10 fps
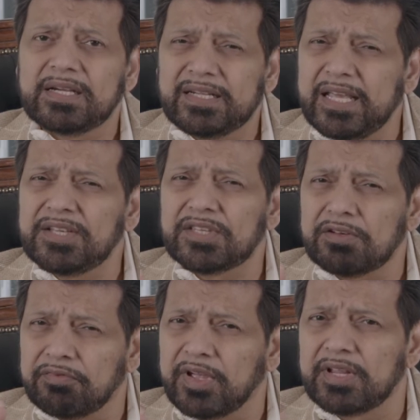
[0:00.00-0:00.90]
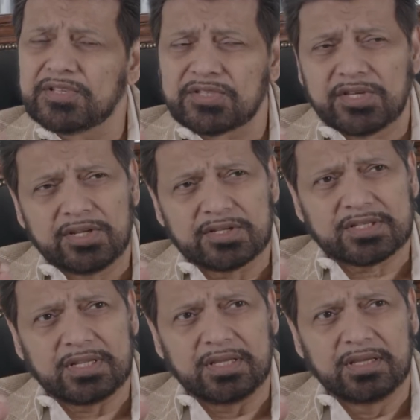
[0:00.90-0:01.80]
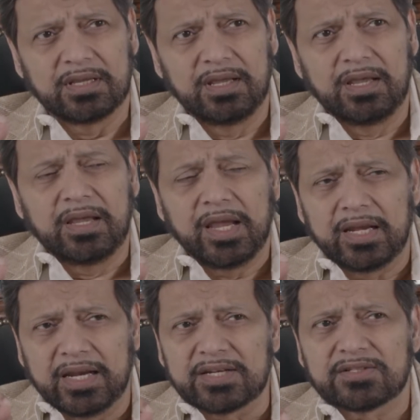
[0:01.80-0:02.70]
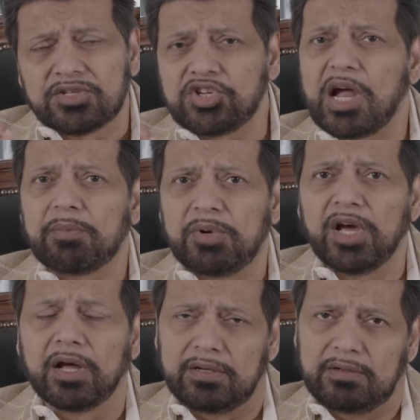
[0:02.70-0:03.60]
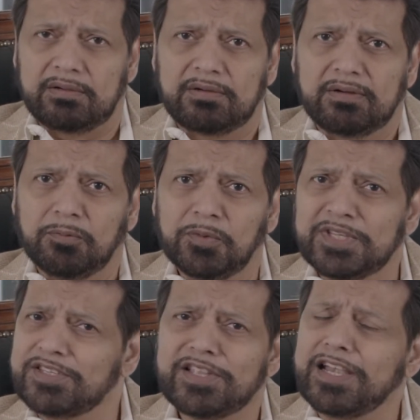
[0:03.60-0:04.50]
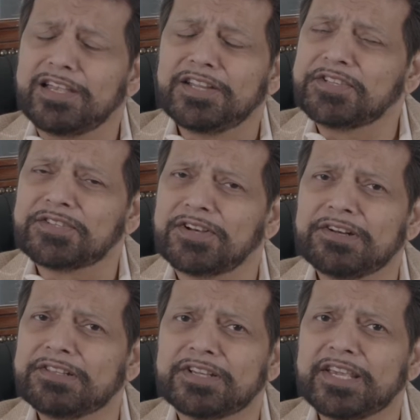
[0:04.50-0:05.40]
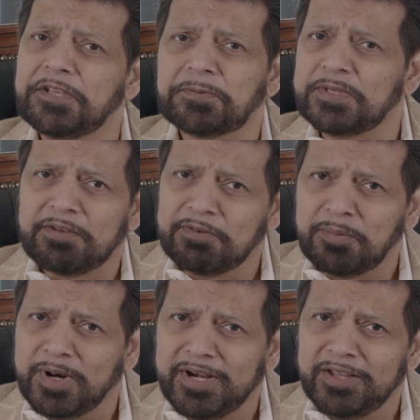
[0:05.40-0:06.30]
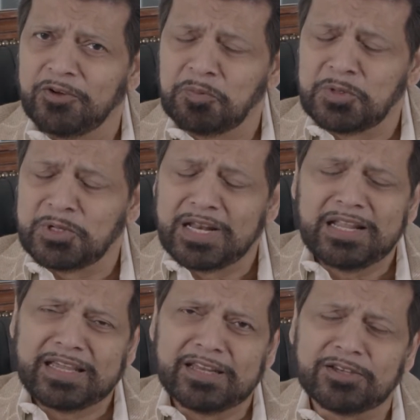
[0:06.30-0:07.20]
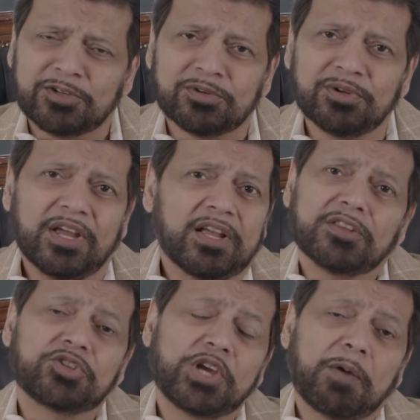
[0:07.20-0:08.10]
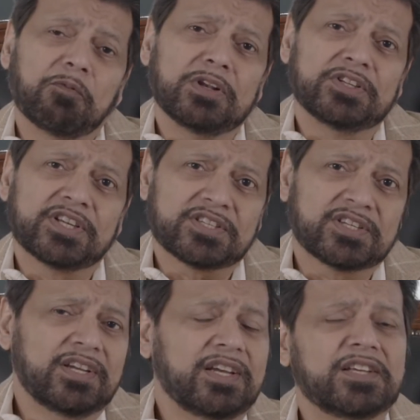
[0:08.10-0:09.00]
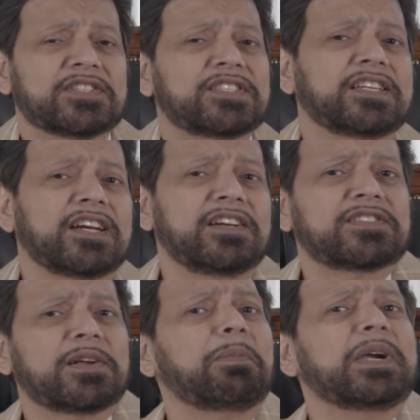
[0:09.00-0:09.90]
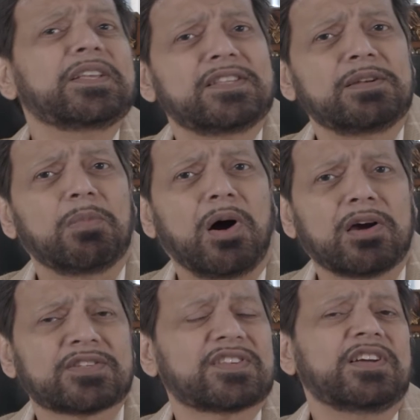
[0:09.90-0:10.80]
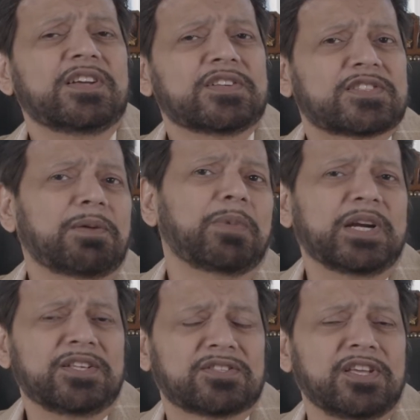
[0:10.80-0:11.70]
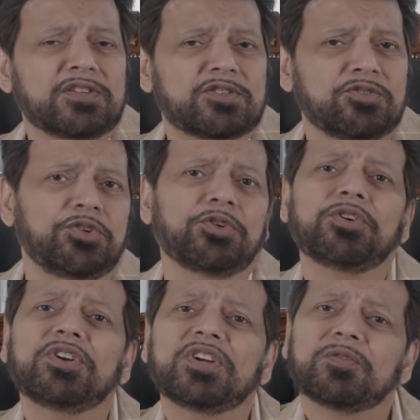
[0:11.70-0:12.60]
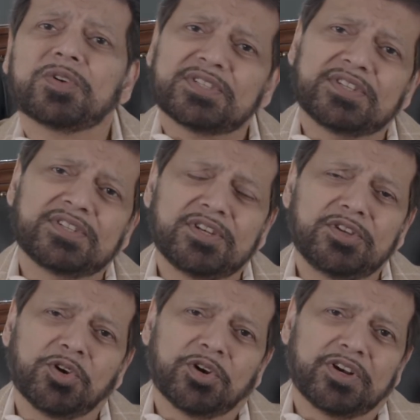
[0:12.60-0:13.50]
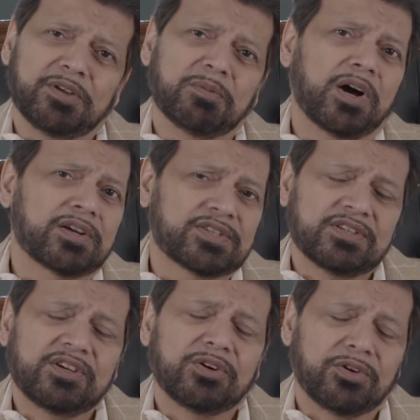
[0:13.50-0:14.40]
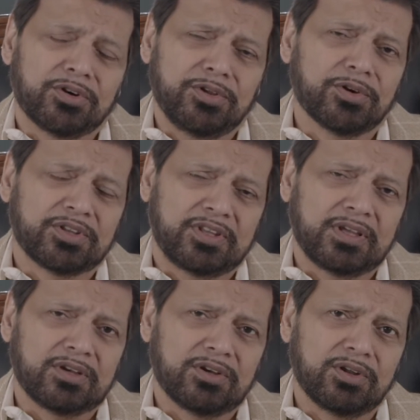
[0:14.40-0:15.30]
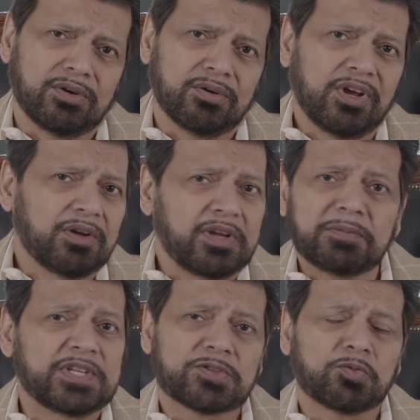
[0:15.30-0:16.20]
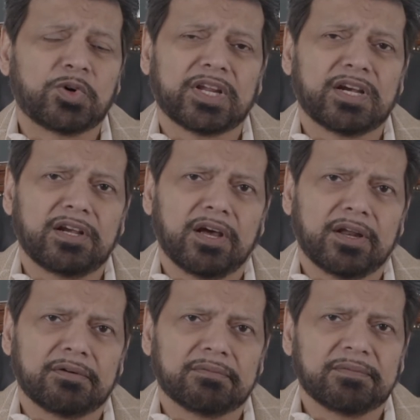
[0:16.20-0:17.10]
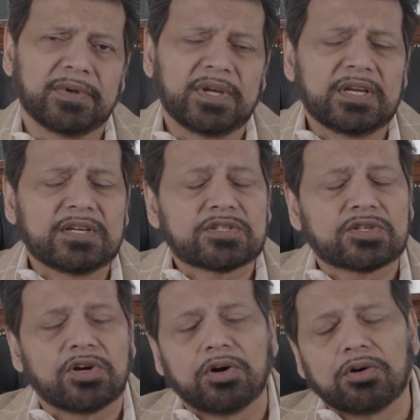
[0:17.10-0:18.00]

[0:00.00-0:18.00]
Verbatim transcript: takes it very seriously and gets the job done, which is not necessarily the case with everybody whom you delegate to, the job will just sit in somebody's inbox, somebody's things to do versus in your inbox, or your thing to do. It just won't get done. So,